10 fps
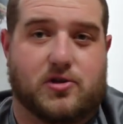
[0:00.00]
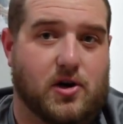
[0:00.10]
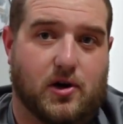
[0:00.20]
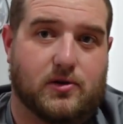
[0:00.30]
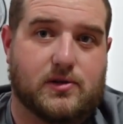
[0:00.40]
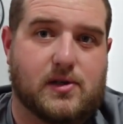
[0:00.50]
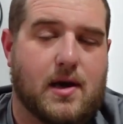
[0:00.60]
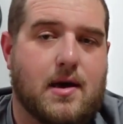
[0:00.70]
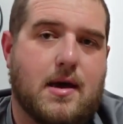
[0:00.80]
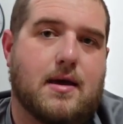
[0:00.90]
turns.
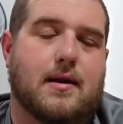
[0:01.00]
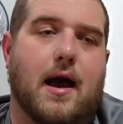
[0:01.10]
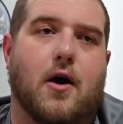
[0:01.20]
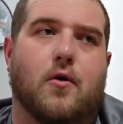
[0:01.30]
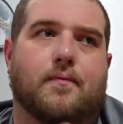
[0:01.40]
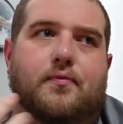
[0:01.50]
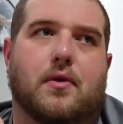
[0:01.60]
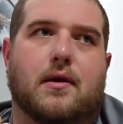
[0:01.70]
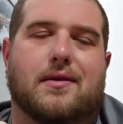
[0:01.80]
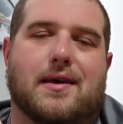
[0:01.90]
Now,
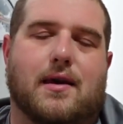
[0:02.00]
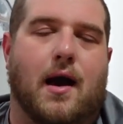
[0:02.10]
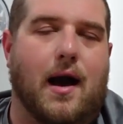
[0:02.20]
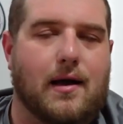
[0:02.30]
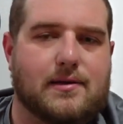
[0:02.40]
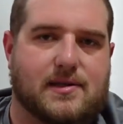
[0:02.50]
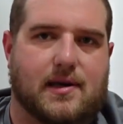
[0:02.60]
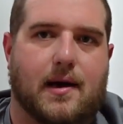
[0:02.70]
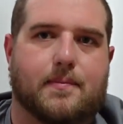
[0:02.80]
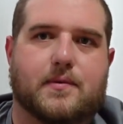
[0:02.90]
the
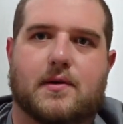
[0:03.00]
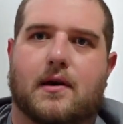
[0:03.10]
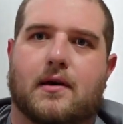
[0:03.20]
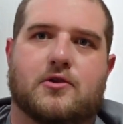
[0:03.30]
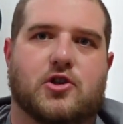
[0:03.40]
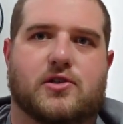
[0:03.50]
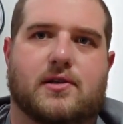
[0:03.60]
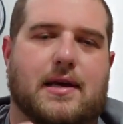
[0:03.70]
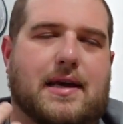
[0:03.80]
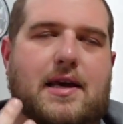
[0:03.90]
concept, and
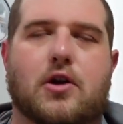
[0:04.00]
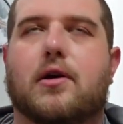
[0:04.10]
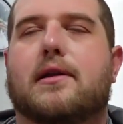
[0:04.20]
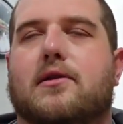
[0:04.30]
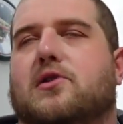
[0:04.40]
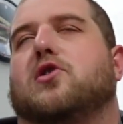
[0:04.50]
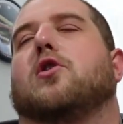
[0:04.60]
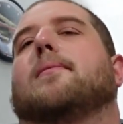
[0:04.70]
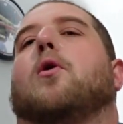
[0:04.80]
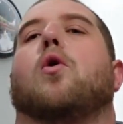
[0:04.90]
just hearing the
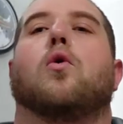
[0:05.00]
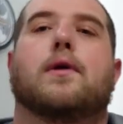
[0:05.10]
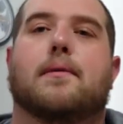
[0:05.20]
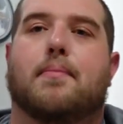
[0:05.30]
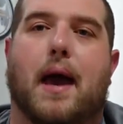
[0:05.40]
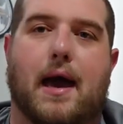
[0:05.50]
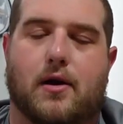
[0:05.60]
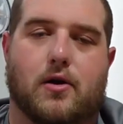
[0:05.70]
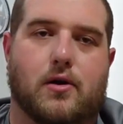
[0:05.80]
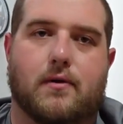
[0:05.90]
term holding
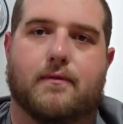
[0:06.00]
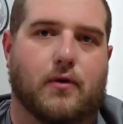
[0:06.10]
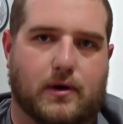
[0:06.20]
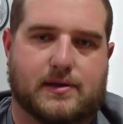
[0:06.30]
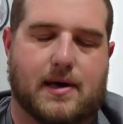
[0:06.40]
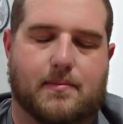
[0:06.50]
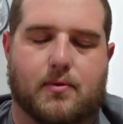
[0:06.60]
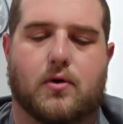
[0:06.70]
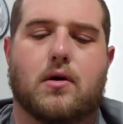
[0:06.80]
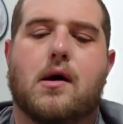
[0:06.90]
pattern, for
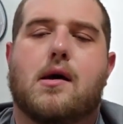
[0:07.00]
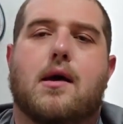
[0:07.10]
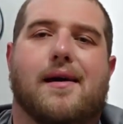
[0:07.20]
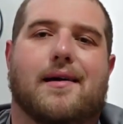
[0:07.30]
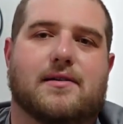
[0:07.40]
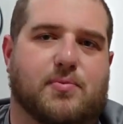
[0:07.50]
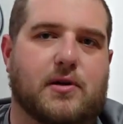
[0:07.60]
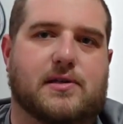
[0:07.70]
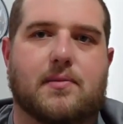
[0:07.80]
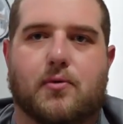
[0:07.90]
example, is
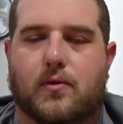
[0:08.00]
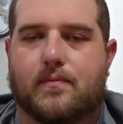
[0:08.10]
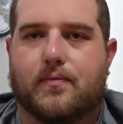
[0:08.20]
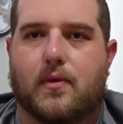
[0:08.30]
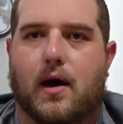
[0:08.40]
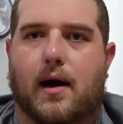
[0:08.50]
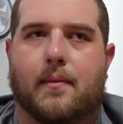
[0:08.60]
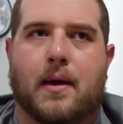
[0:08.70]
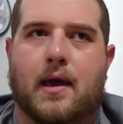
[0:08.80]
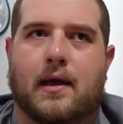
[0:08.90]
pretty simple.
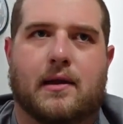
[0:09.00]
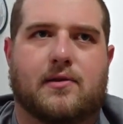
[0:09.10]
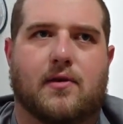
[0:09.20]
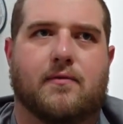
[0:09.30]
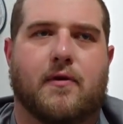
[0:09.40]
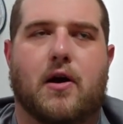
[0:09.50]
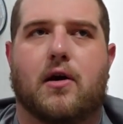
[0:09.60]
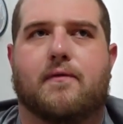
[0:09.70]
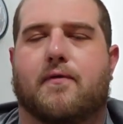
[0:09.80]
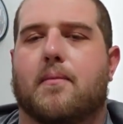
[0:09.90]
And it's a
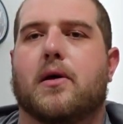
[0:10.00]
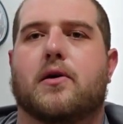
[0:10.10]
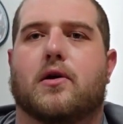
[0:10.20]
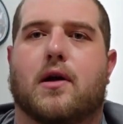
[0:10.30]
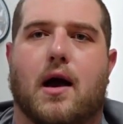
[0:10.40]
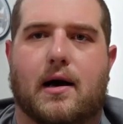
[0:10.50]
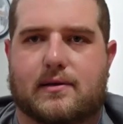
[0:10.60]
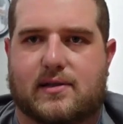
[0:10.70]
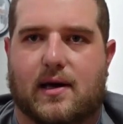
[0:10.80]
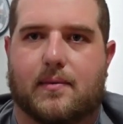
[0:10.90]
very familiar
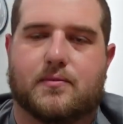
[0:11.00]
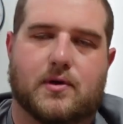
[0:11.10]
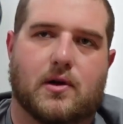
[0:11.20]
concept.